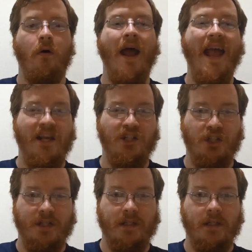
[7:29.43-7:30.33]
or
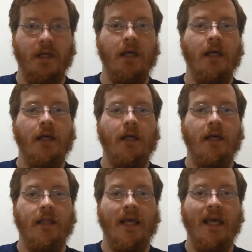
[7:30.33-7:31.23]
Ation
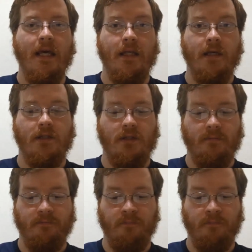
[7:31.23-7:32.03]
in English.